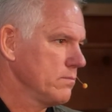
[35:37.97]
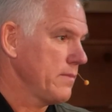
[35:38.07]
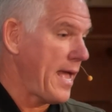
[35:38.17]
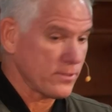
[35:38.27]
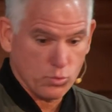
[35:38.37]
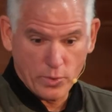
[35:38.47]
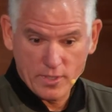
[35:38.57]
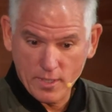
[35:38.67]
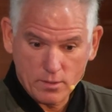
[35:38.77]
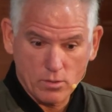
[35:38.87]
as we
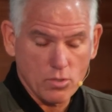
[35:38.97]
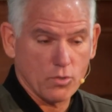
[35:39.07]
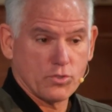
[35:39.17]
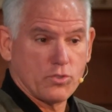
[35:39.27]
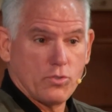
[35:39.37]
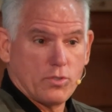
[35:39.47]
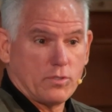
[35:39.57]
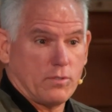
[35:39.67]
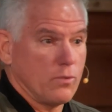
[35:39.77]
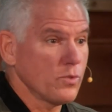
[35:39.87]
get close to
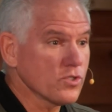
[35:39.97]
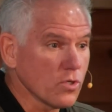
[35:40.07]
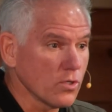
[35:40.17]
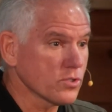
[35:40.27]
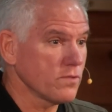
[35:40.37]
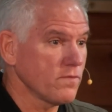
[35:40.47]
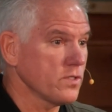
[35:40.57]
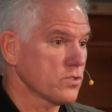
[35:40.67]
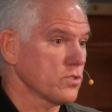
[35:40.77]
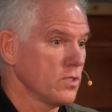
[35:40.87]
the results of
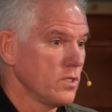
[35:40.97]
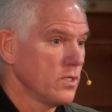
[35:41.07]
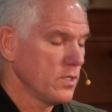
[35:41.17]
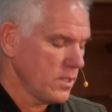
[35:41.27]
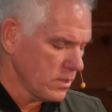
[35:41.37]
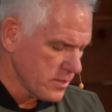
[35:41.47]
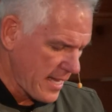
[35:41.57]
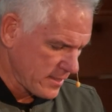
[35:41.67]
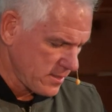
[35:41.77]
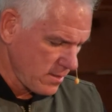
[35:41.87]
this
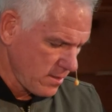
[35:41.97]
election?